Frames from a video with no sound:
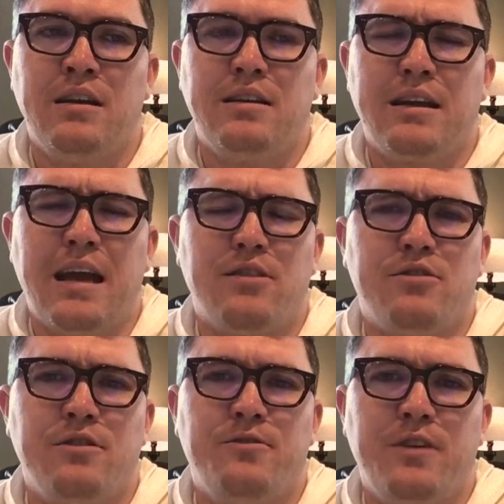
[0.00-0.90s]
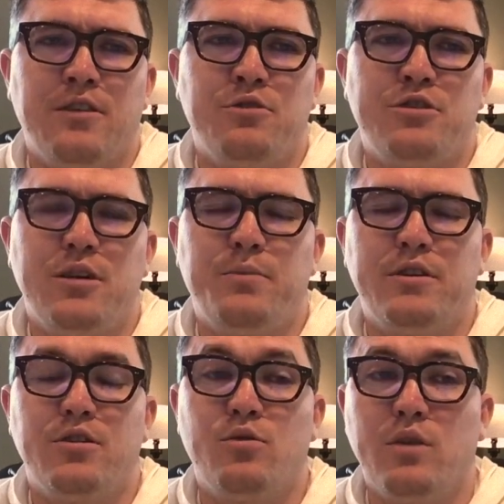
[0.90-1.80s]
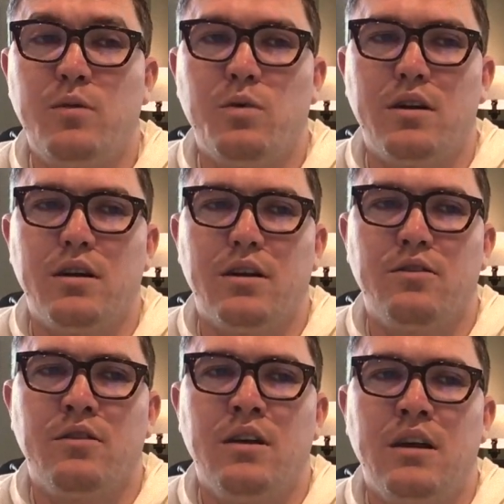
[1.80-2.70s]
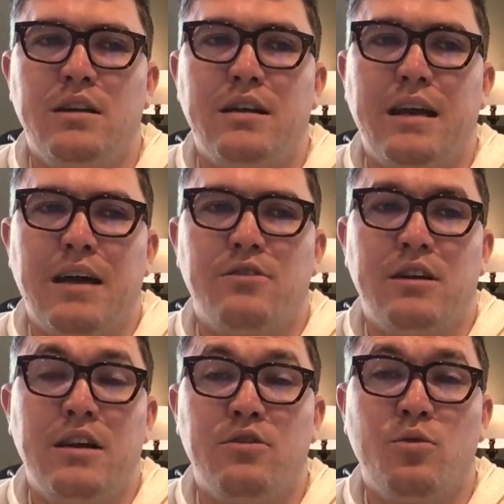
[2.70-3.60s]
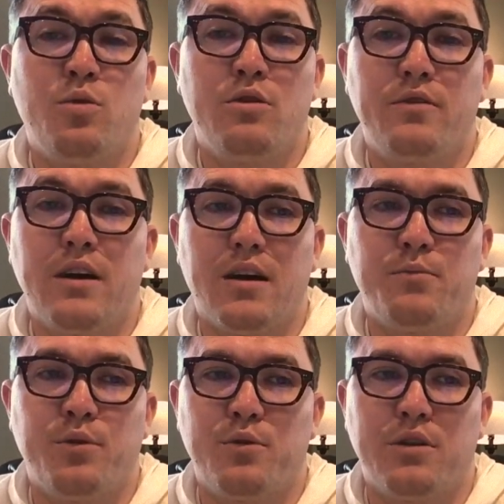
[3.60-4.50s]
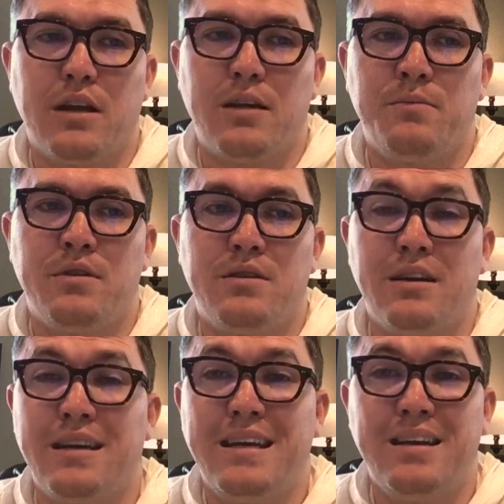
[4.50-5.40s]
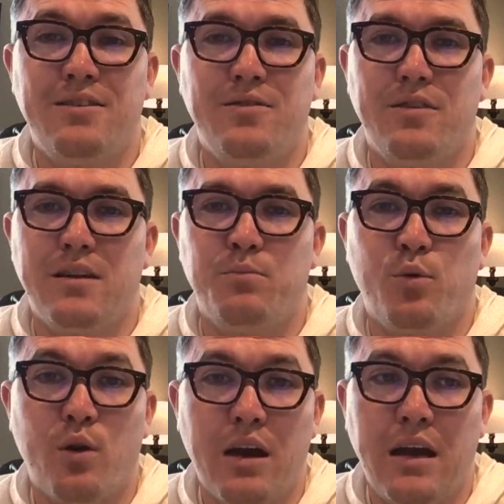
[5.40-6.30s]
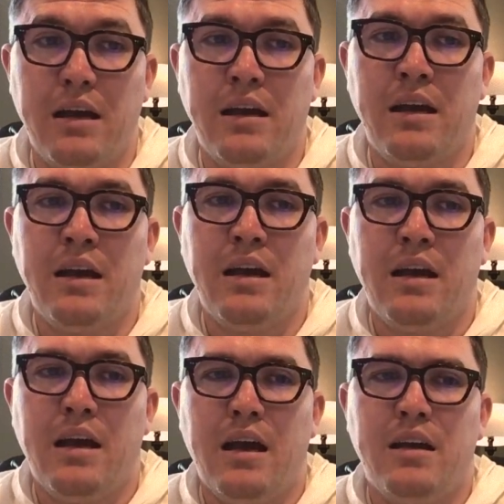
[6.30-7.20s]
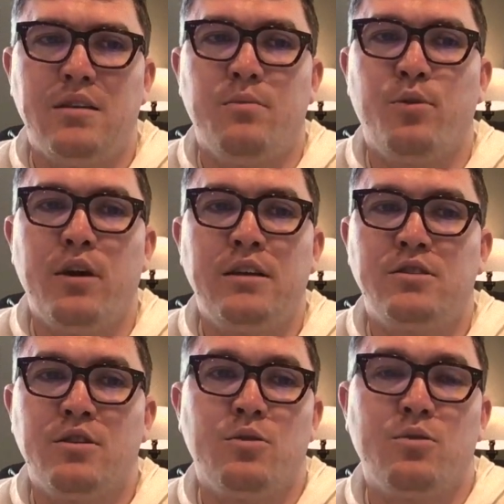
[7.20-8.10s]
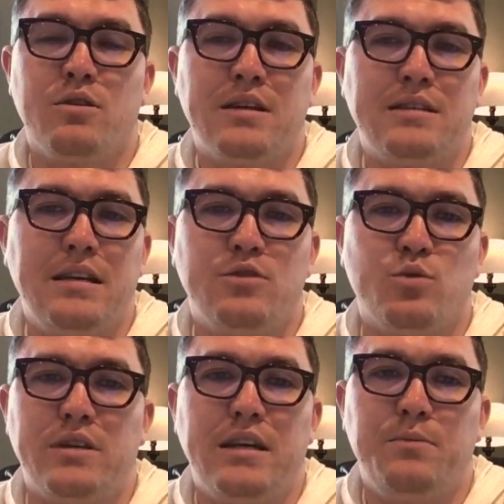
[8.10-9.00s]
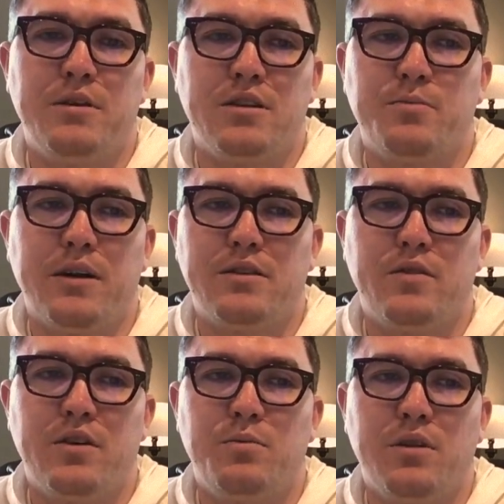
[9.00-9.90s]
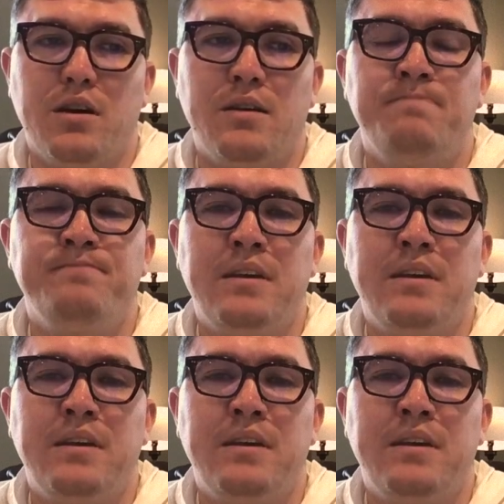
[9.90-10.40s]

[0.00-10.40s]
to gather to fellowship and to greet one another, to gather to hear the Word of God proclaimed, to give and pray, and to praise the Lord as He has redeemed us by His very blood.